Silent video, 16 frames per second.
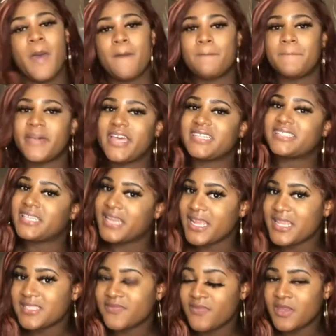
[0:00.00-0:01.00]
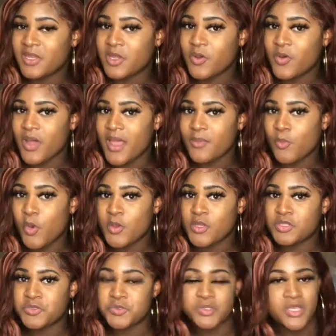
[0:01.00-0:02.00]
But today's video, I'm going
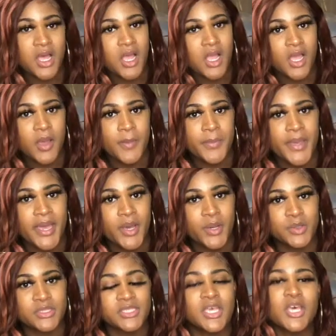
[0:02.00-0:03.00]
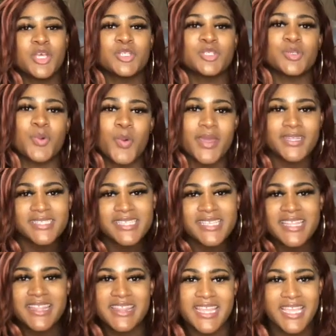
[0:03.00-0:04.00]
to talk about
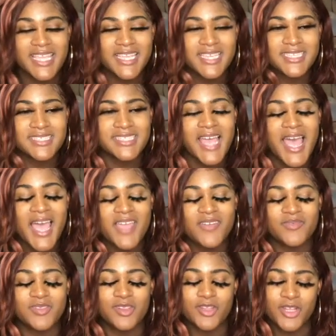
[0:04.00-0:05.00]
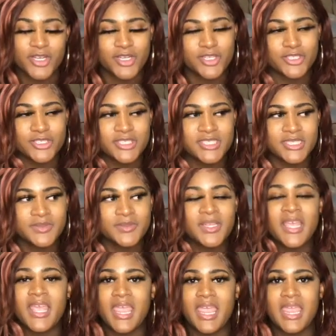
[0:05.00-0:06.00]
20 things I've learned
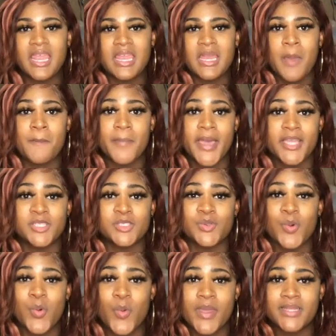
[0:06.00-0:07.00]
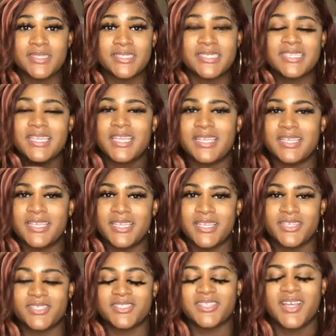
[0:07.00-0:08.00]
in my 20
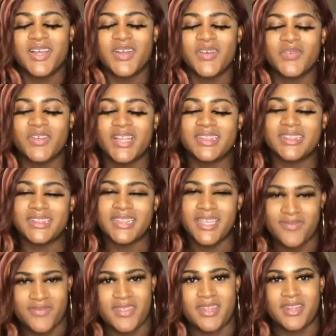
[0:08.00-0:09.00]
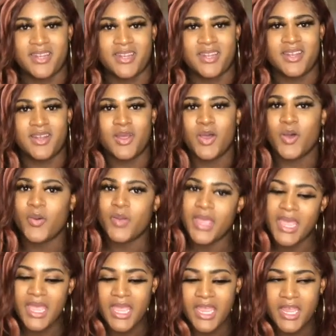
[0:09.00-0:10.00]
years of living.
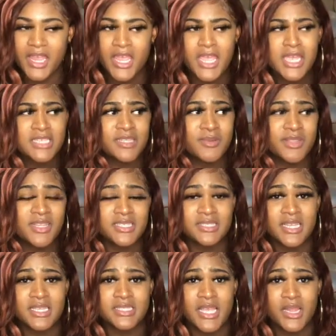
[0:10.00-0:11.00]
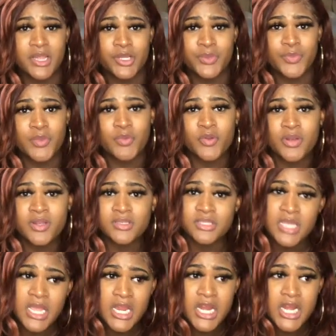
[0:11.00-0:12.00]
Okay, some of these things I learned maybe when I was
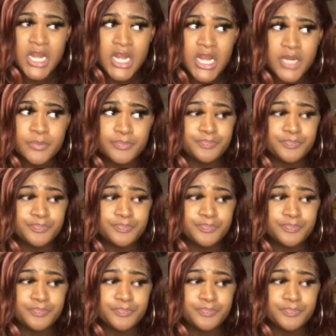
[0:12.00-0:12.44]
younger